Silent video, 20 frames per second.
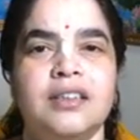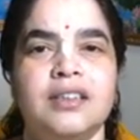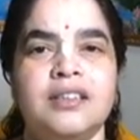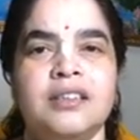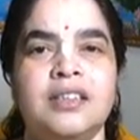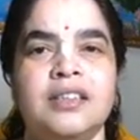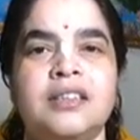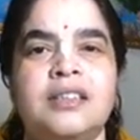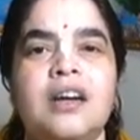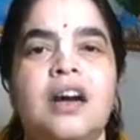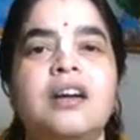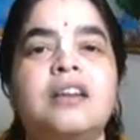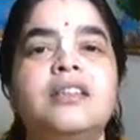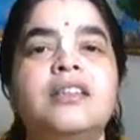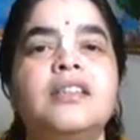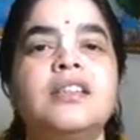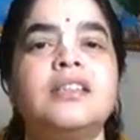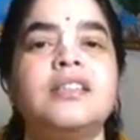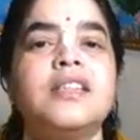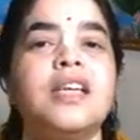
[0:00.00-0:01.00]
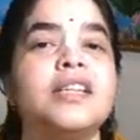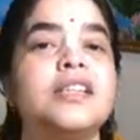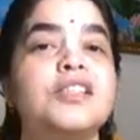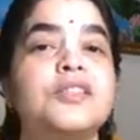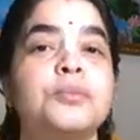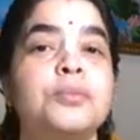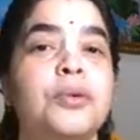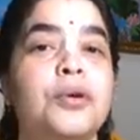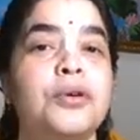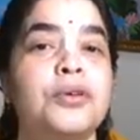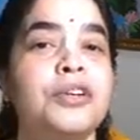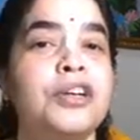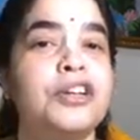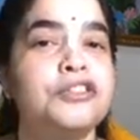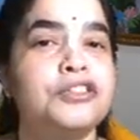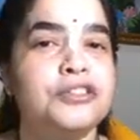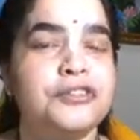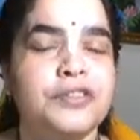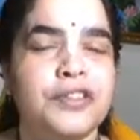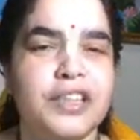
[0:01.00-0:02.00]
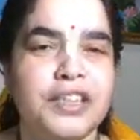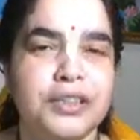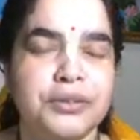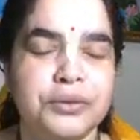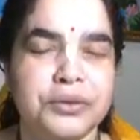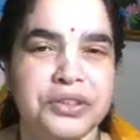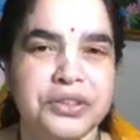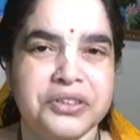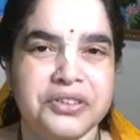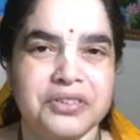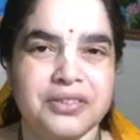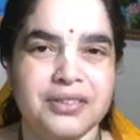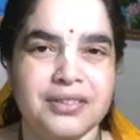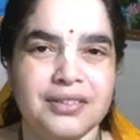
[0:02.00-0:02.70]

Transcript: the darkness that is born out of illusion.